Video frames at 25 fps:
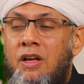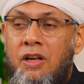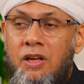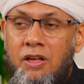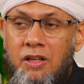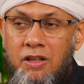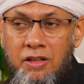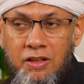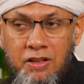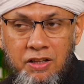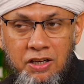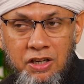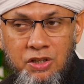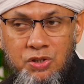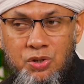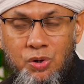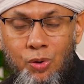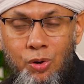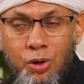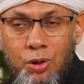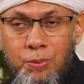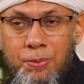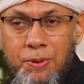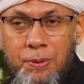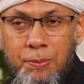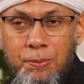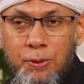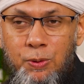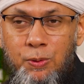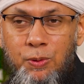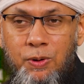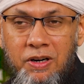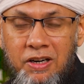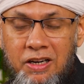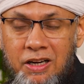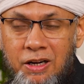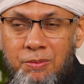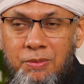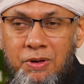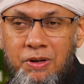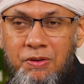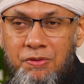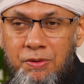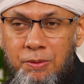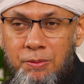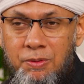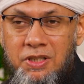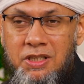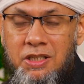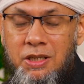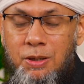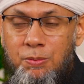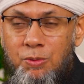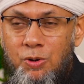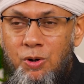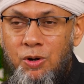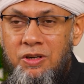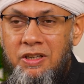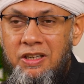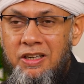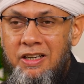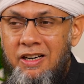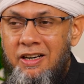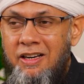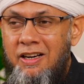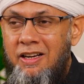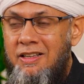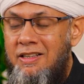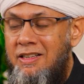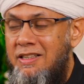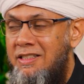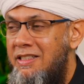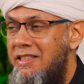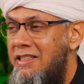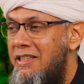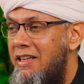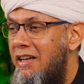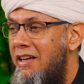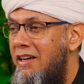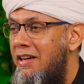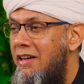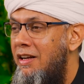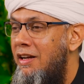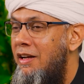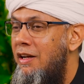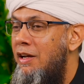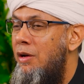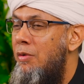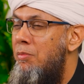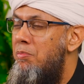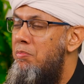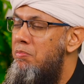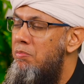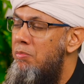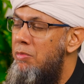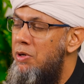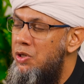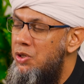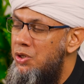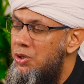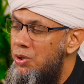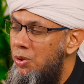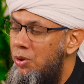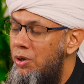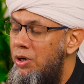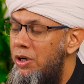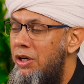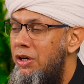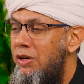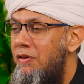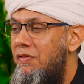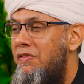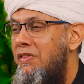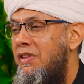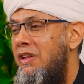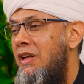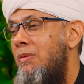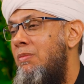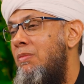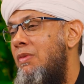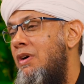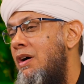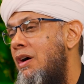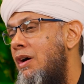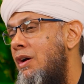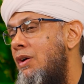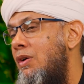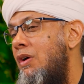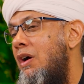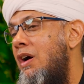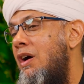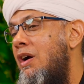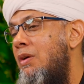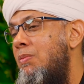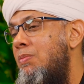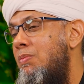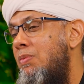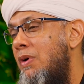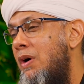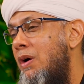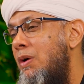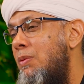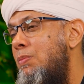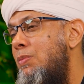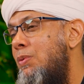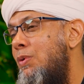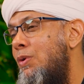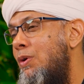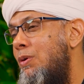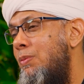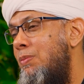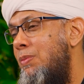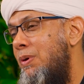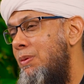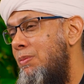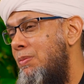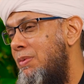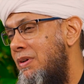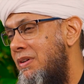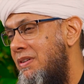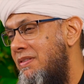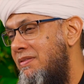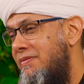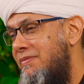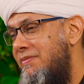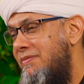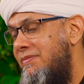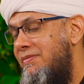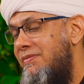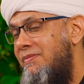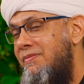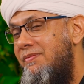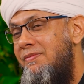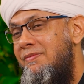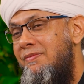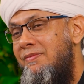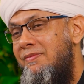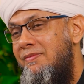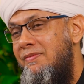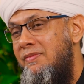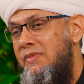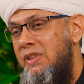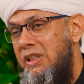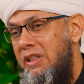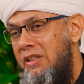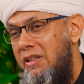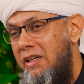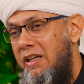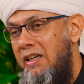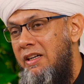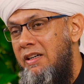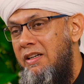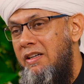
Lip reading: These old people who are coming from the subcontinent, as I said, majority of them are poor people, right?